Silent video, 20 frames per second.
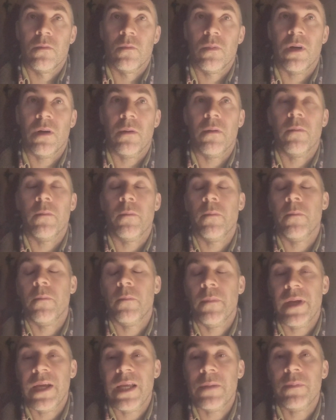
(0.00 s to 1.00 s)
well,
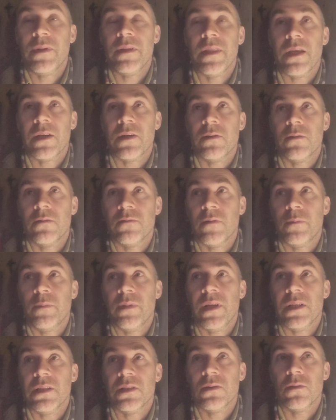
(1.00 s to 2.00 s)
maybe they could have
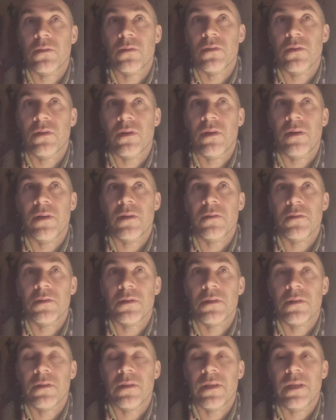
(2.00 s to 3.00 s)
replaced all the
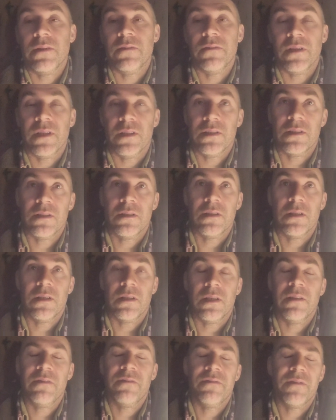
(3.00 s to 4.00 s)
tiles if necessary,
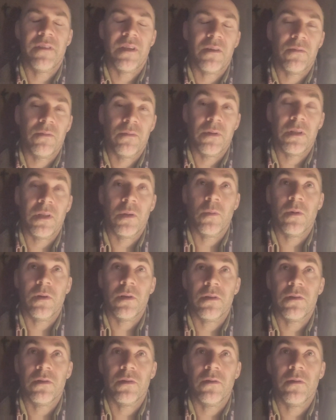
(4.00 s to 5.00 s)
if they really
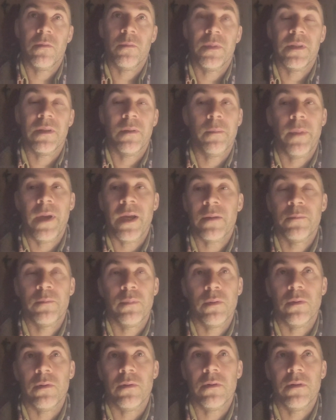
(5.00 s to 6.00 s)
wanted to, but the
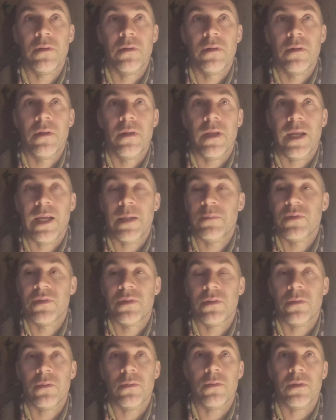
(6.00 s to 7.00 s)
backboard
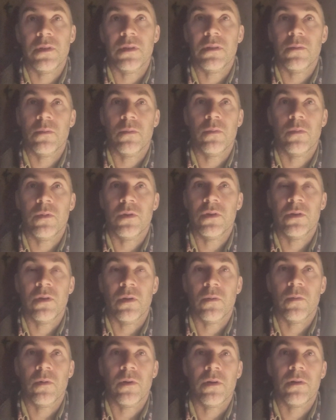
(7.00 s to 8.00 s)
absolutely was
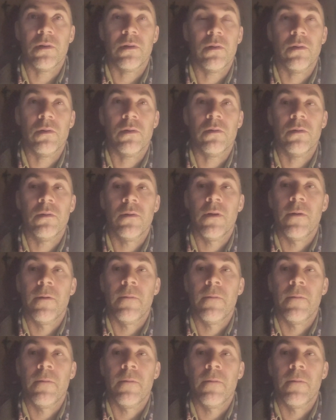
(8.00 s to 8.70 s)
not rotted at all.